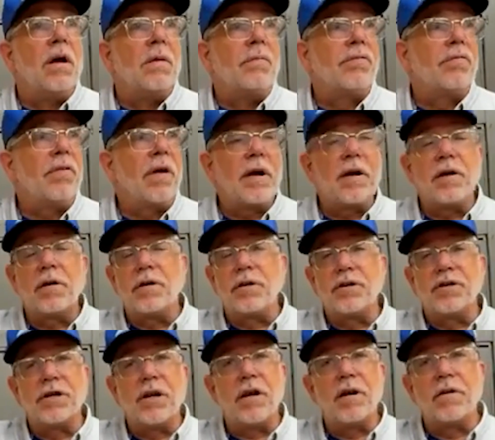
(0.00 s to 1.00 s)
Predator
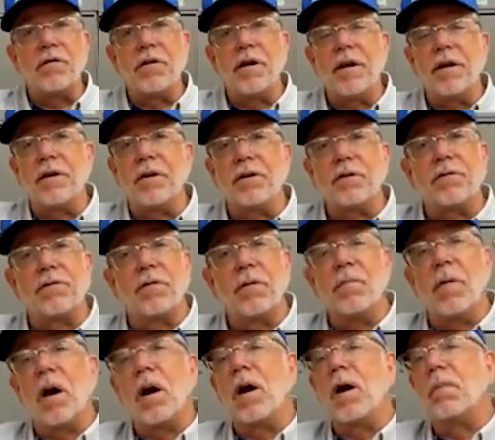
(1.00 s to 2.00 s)
generators
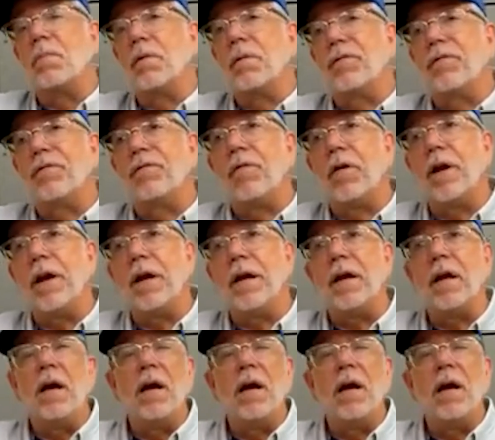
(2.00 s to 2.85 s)
from Harbor Freight.